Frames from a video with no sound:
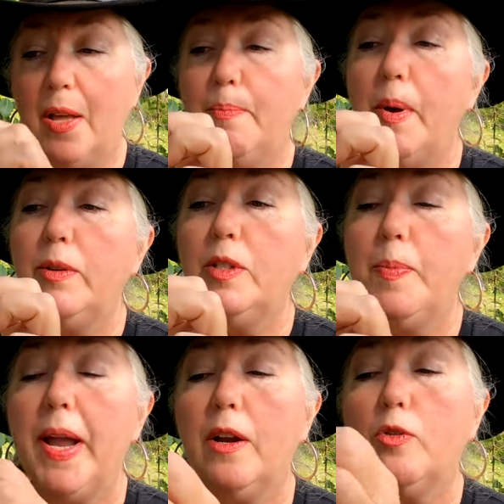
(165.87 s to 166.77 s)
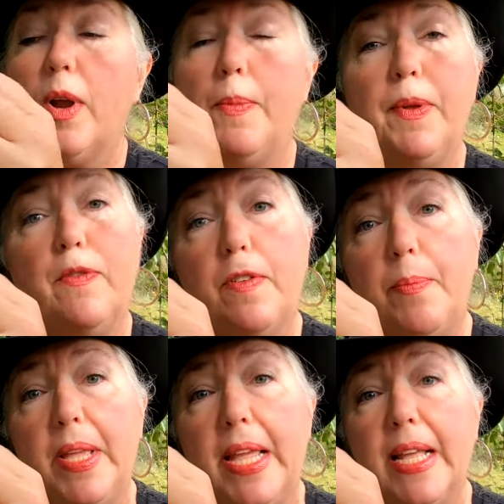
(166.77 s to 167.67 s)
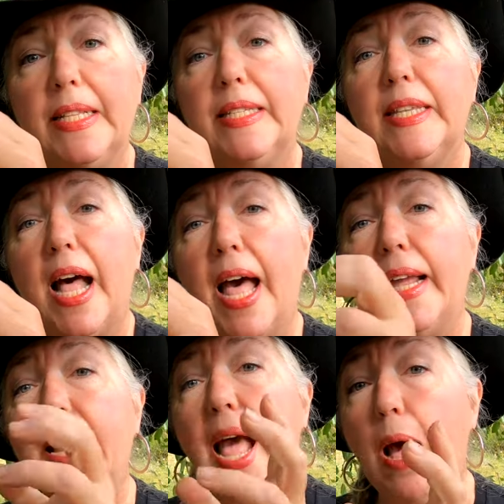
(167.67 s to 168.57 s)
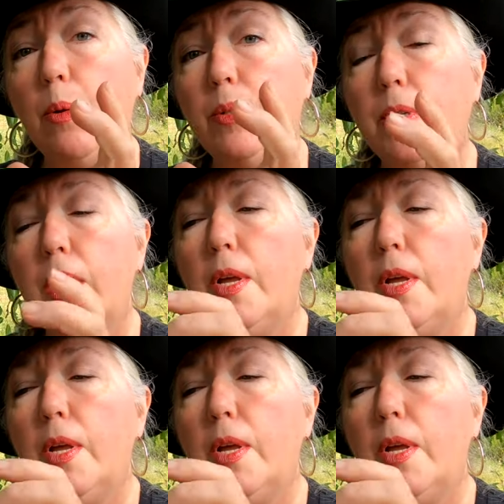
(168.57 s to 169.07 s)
Most pears ripen from the inside out.